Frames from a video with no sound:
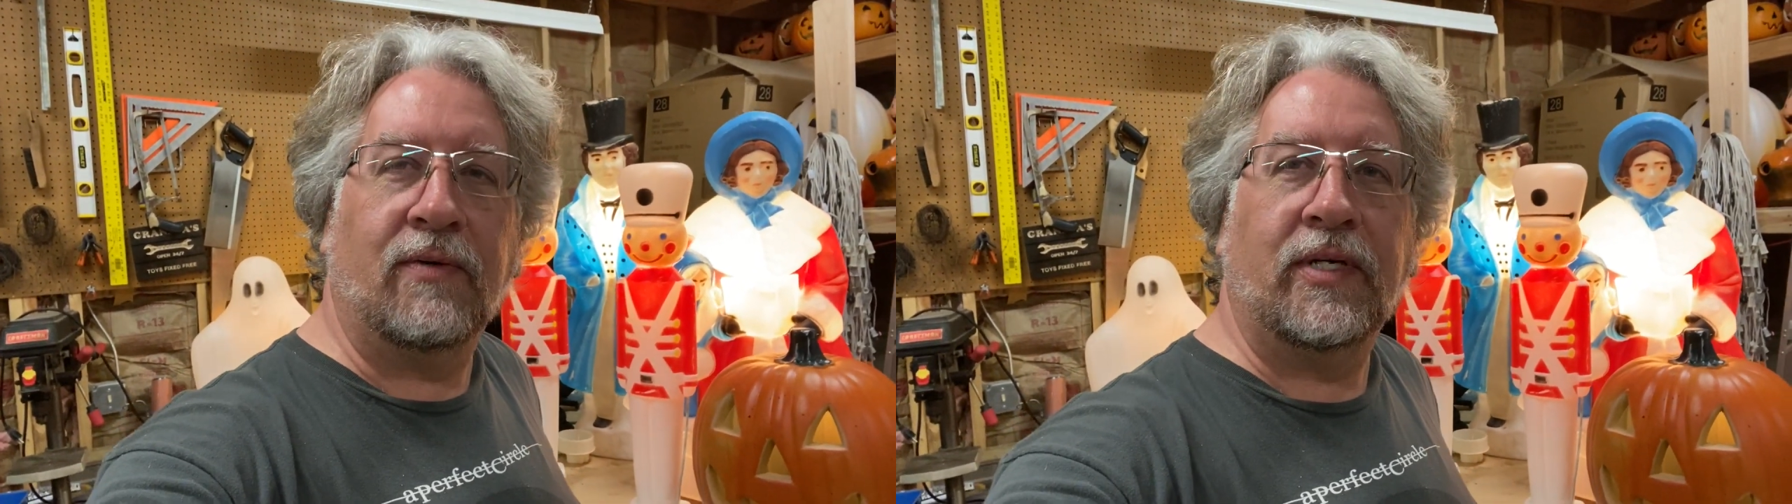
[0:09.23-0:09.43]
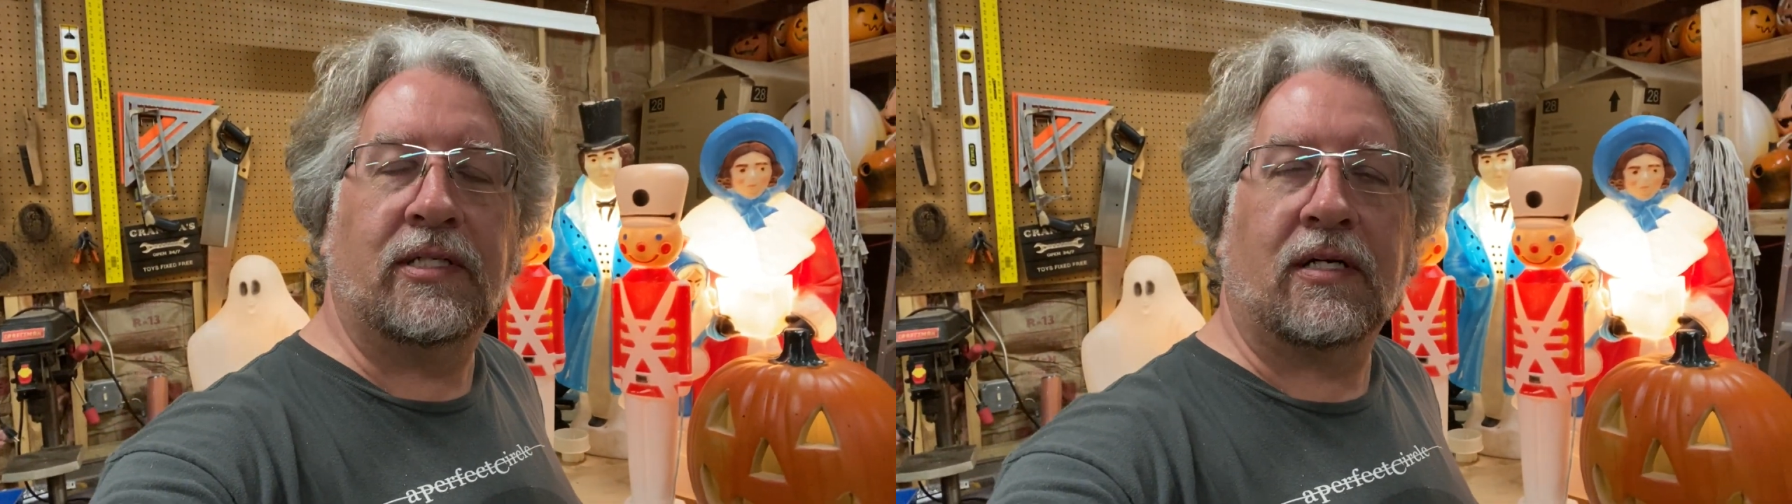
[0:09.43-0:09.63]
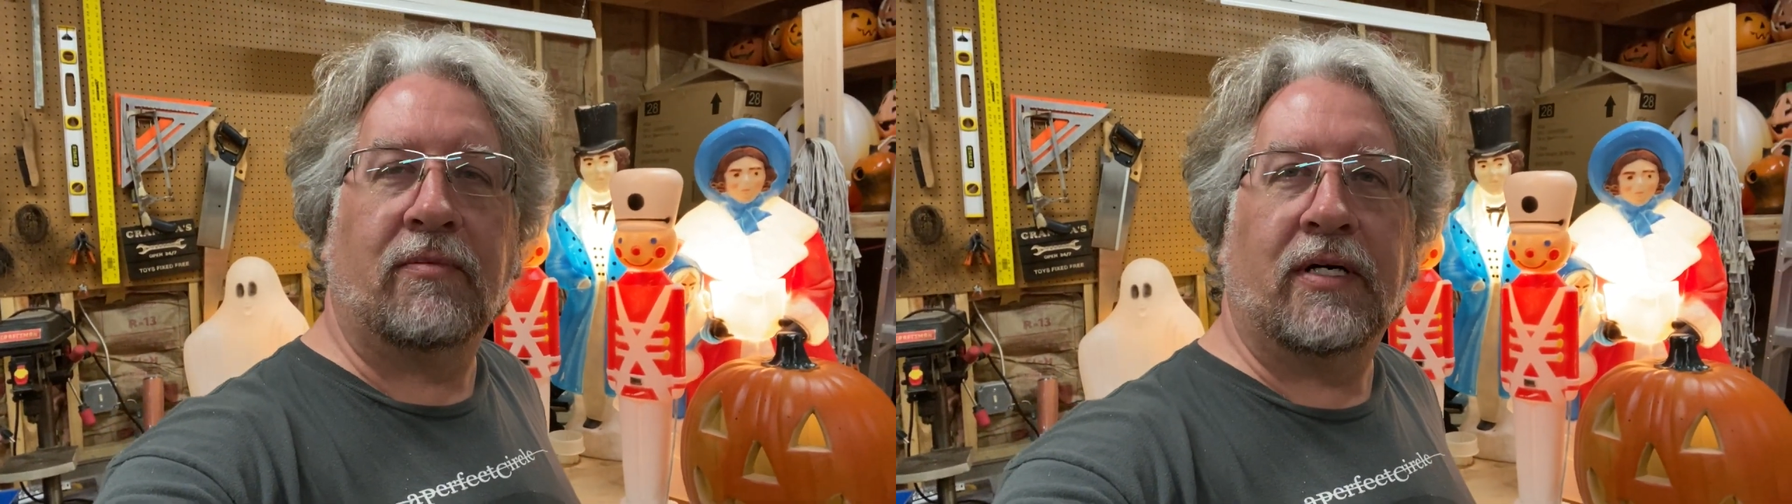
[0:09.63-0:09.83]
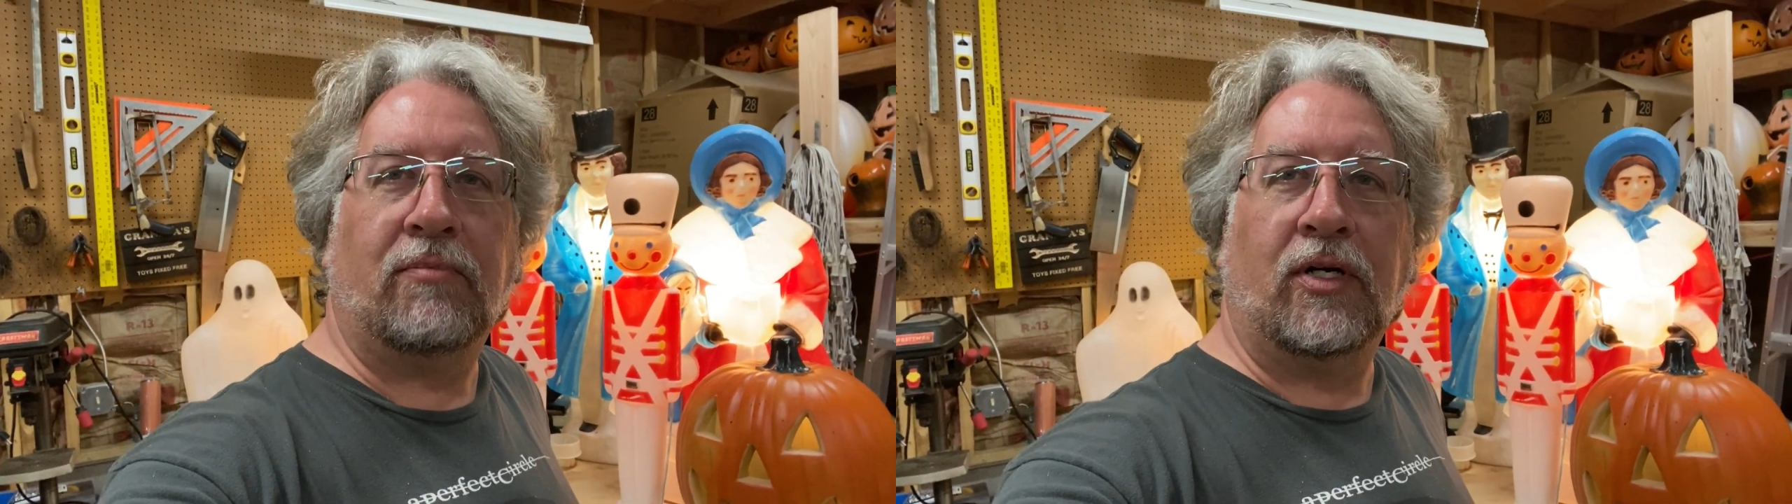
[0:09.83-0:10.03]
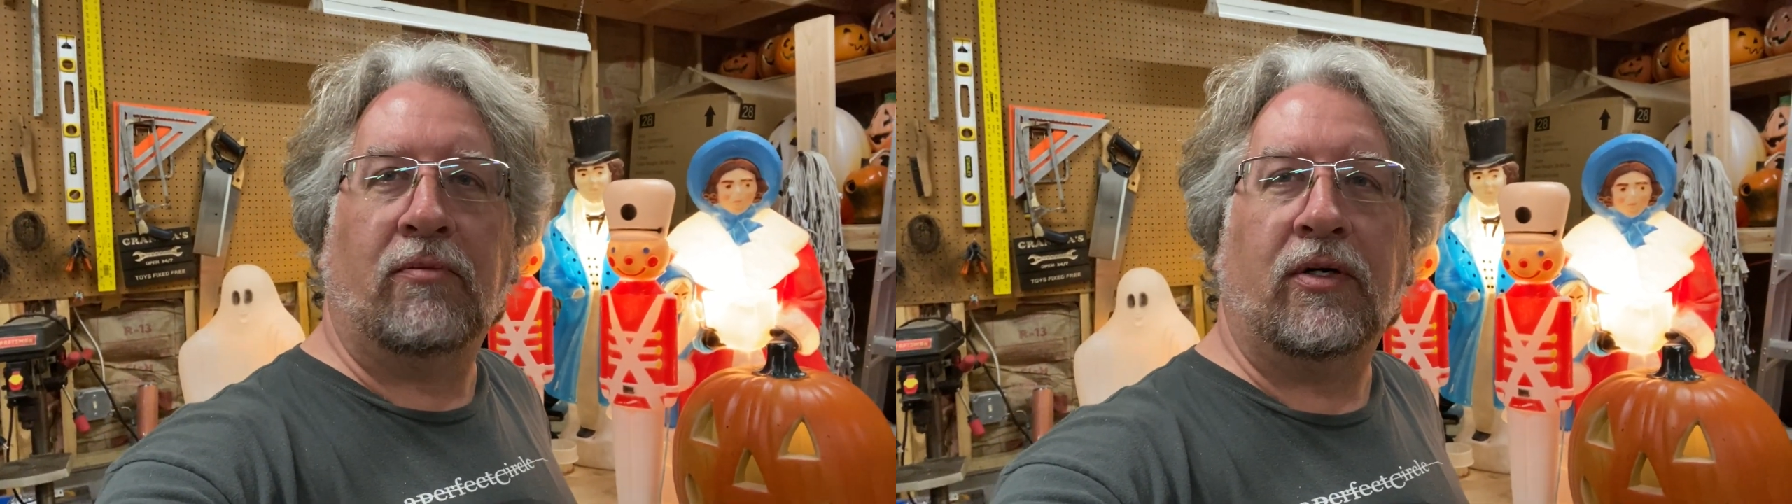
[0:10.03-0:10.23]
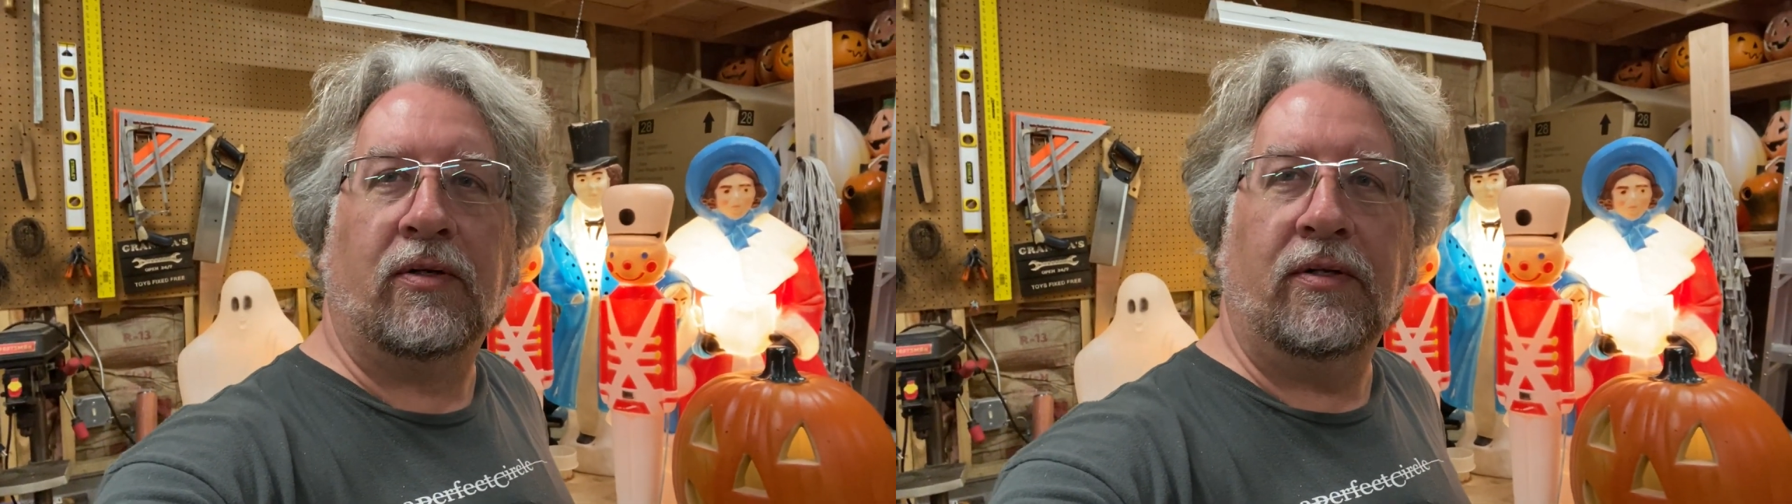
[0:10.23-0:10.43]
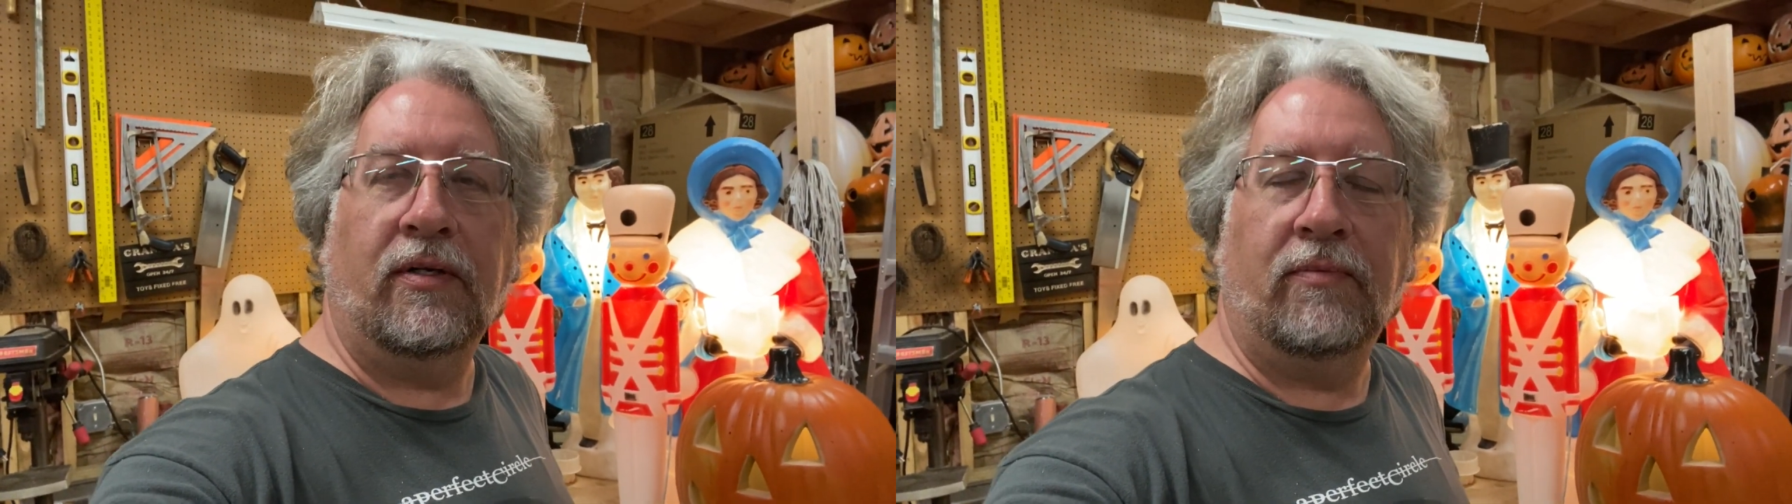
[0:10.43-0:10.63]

we talk about blow mold